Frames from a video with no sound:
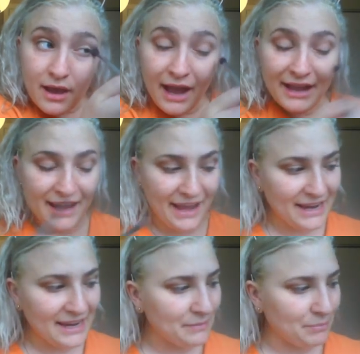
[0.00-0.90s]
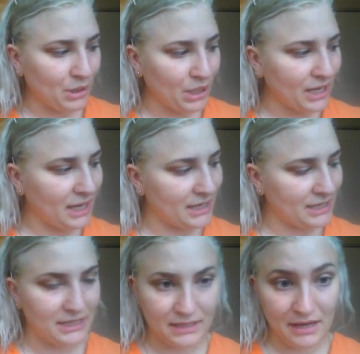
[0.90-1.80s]
I hate putting on a
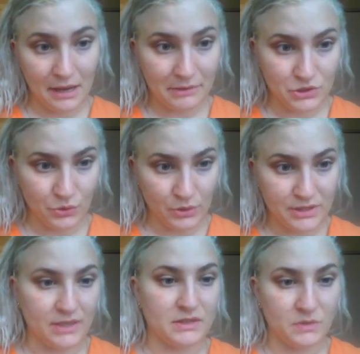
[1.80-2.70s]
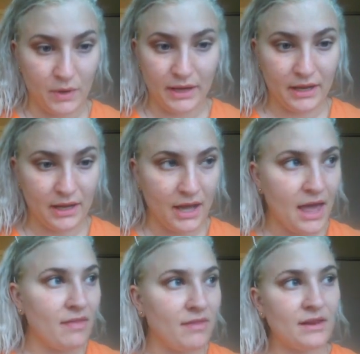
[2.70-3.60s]
tank top and shorts and sweating.
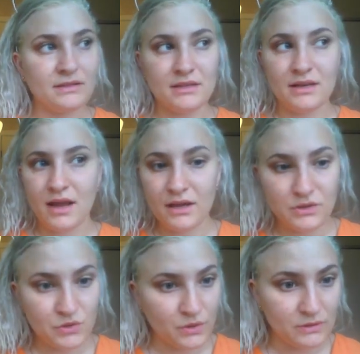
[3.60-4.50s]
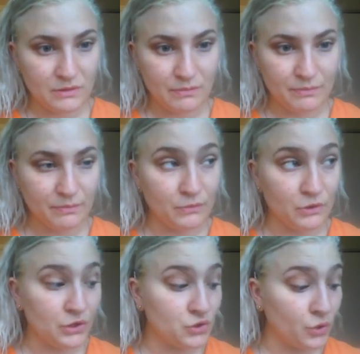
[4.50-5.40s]
That is not
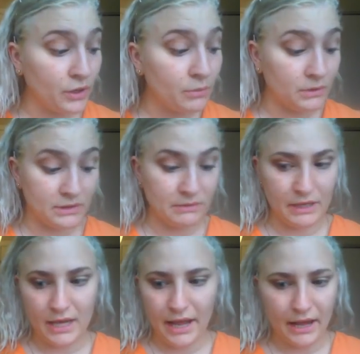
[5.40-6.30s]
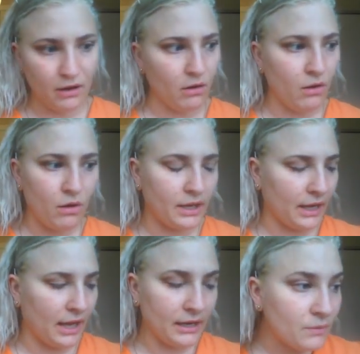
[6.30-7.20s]
enjoyable to me at all in
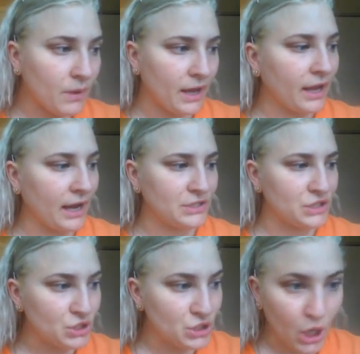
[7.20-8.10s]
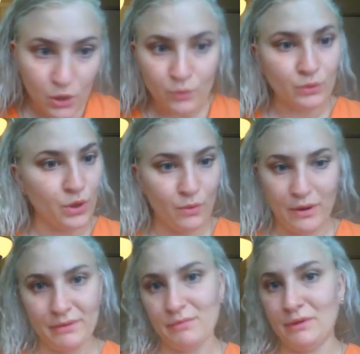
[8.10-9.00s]
any way. I don't know
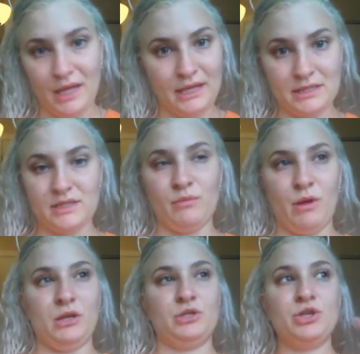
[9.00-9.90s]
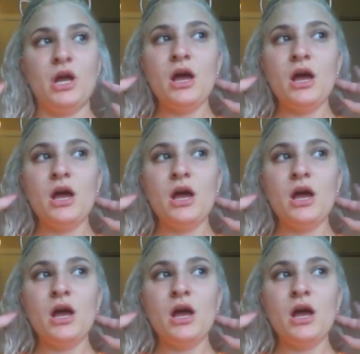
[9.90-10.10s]
why people like it so much.